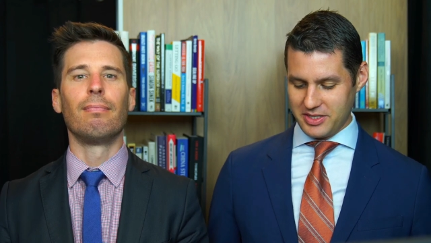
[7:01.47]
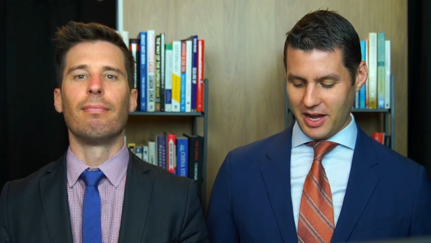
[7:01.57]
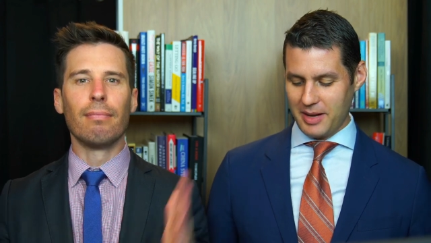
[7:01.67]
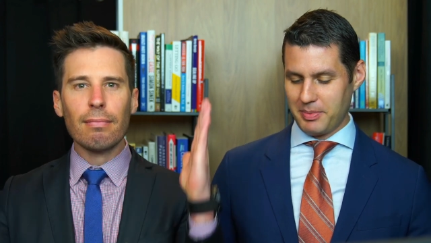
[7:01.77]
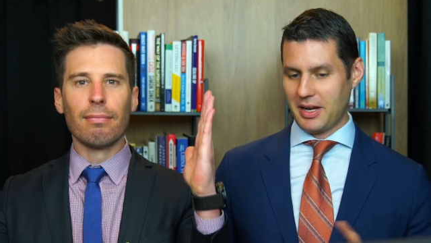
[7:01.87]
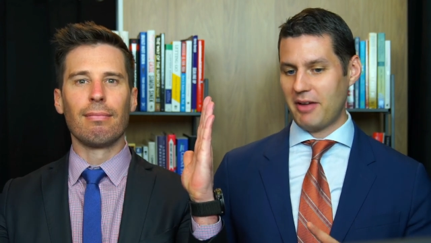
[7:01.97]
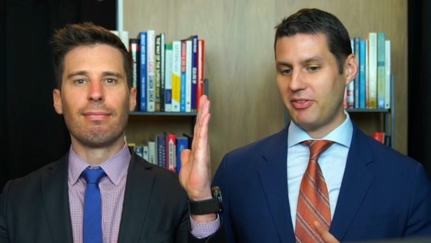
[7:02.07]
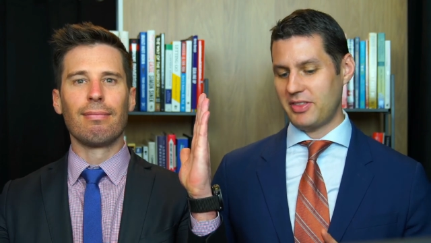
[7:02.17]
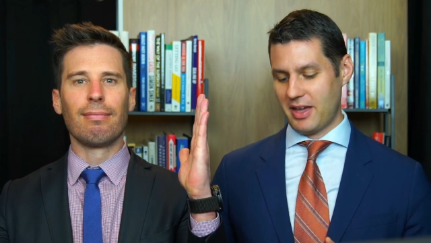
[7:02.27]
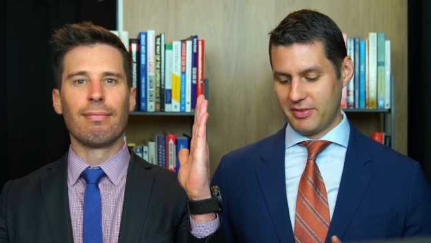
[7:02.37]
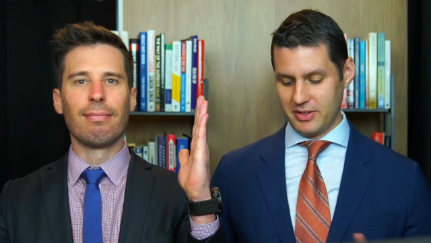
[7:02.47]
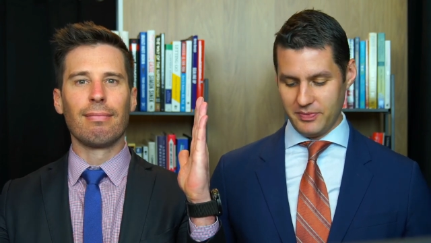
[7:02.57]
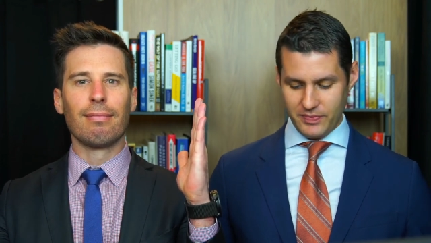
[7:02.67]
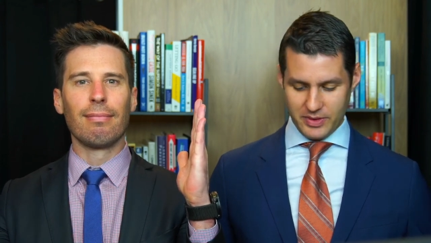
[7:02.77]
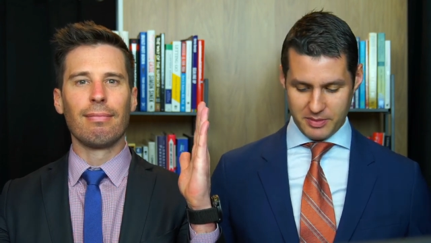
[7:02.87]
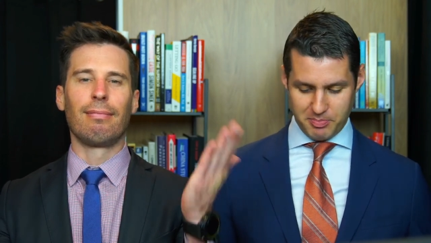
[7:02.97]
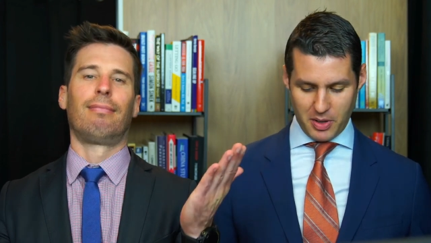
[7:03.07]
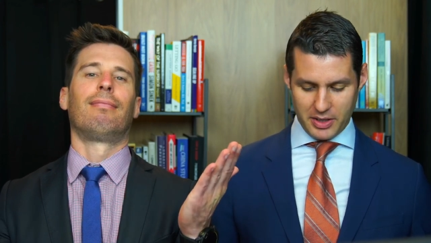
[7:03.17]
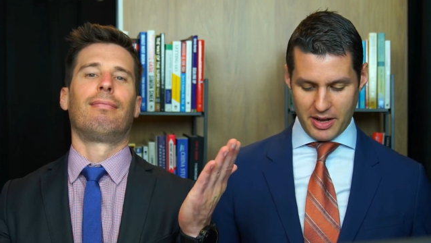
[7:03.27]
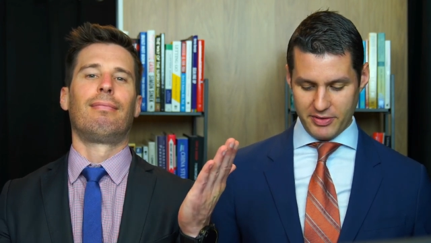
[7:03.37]
Speaker 1: Side, but not Fifth Avenue,
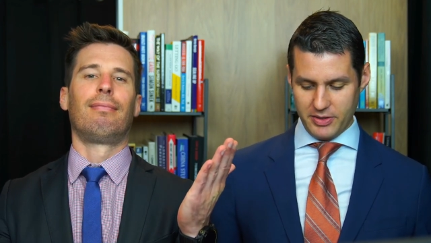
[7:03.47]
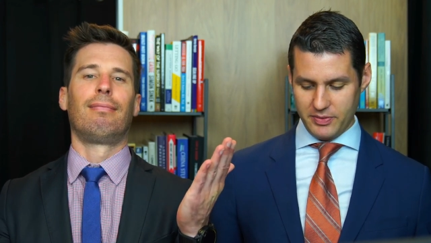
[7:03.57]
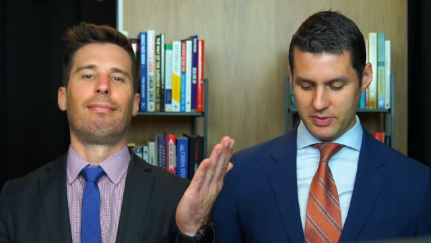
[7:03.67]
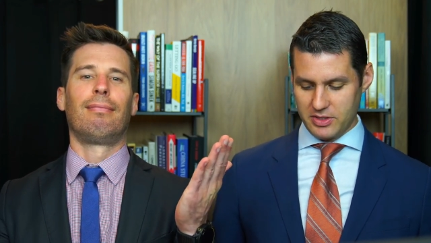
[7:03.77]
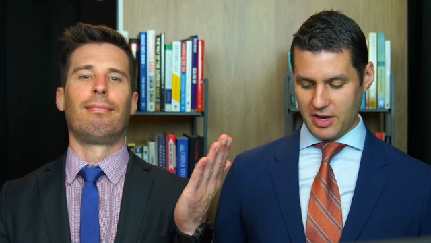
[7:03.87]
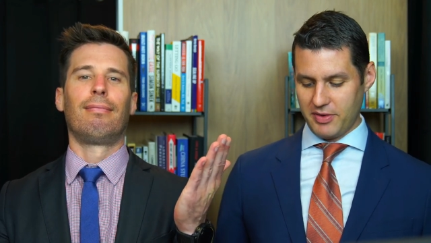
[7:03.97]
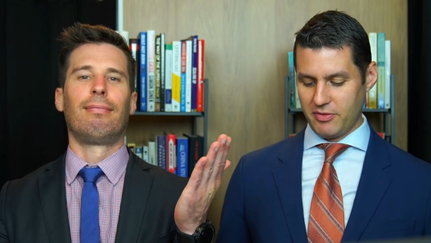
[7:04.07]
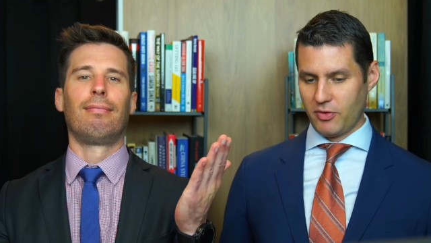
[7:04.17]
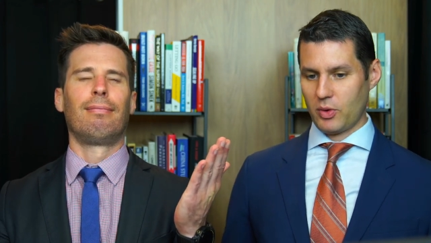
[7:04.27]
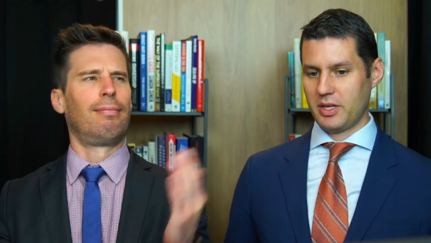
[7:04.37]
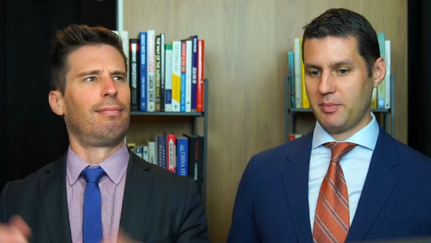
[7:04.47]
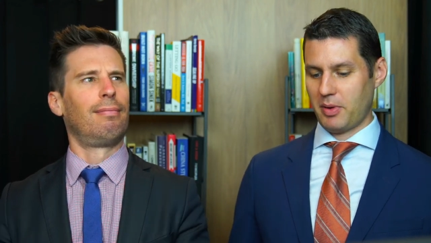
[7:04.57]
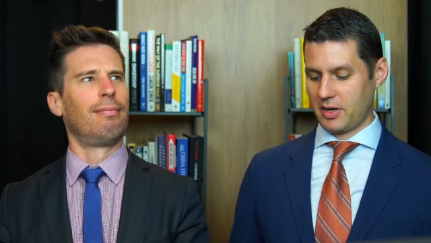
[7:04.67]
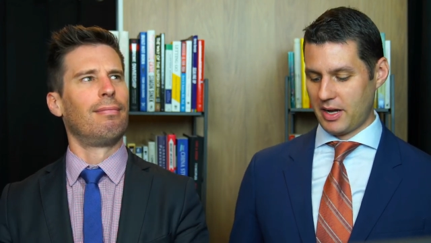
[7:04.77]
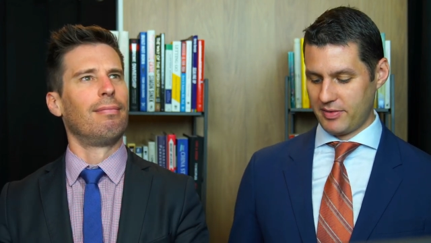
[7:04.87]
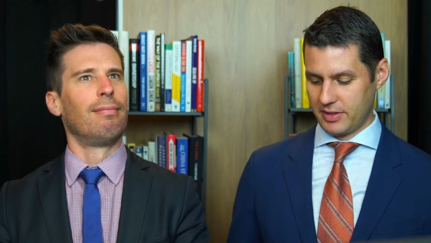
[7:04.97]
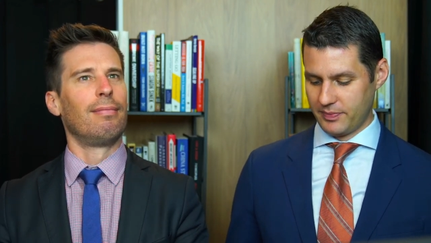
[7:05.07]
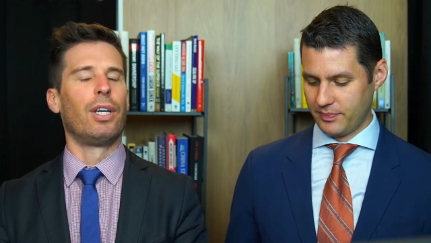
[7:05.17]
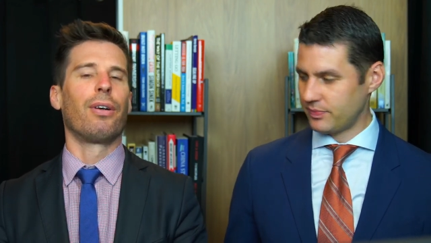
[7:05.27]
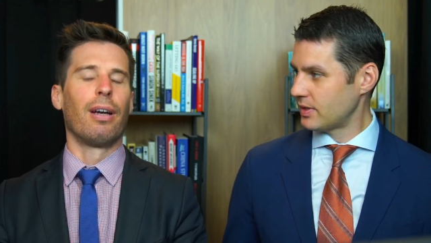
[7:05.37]
Park Avenue, seven forty Park Avenue.
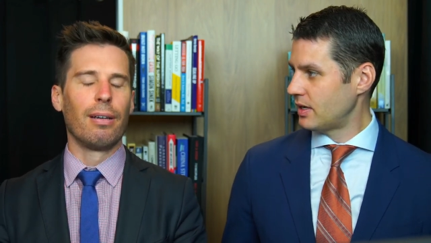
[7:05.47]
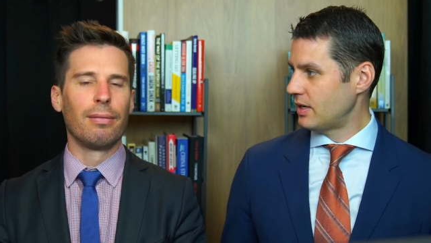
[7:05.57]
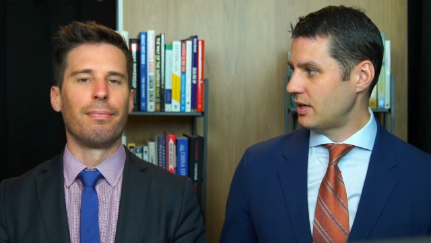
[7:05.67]
Okay.